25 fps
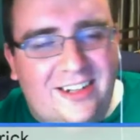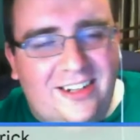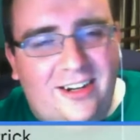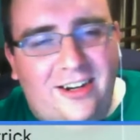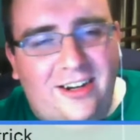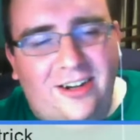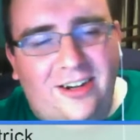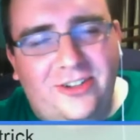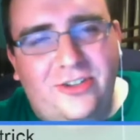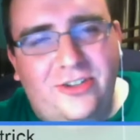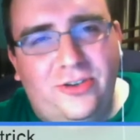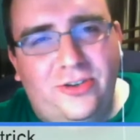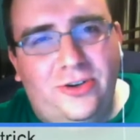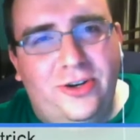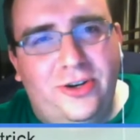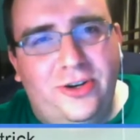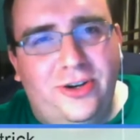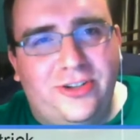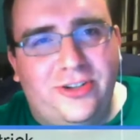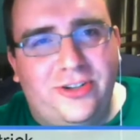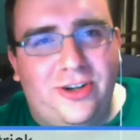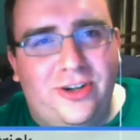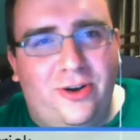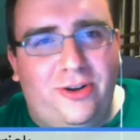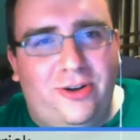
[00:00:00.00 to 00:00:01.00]
Oh, Drew,
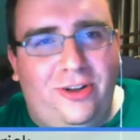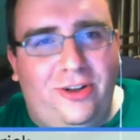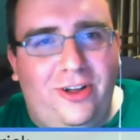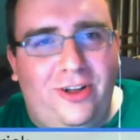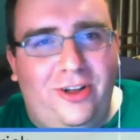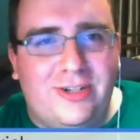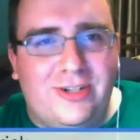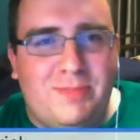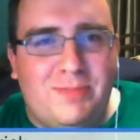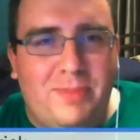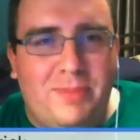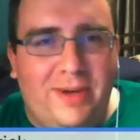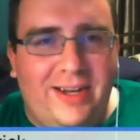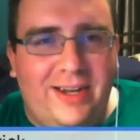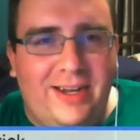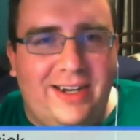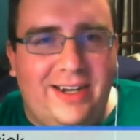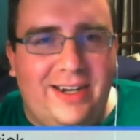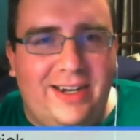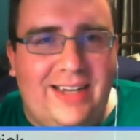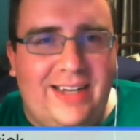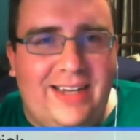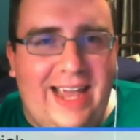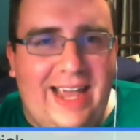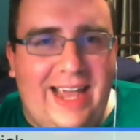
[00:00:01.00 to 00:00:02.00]
you're so close,
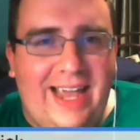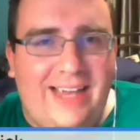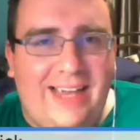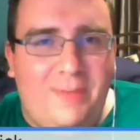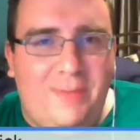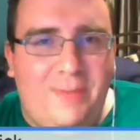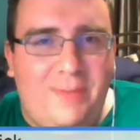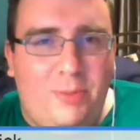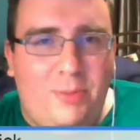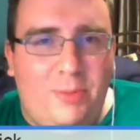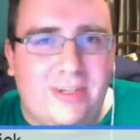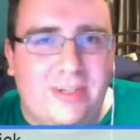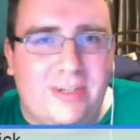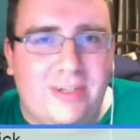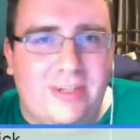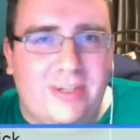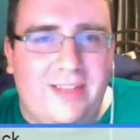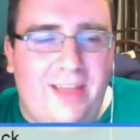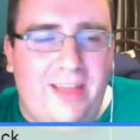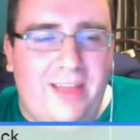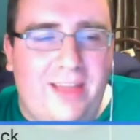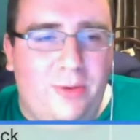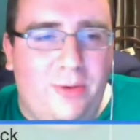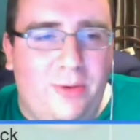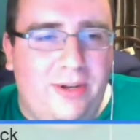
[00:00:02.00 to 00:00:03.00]
but I can't give you points on
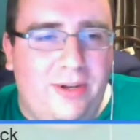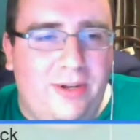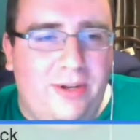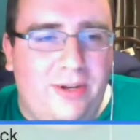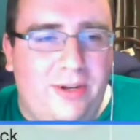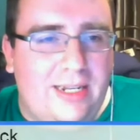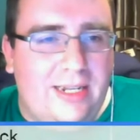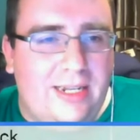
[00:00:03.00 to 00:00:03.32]
that one.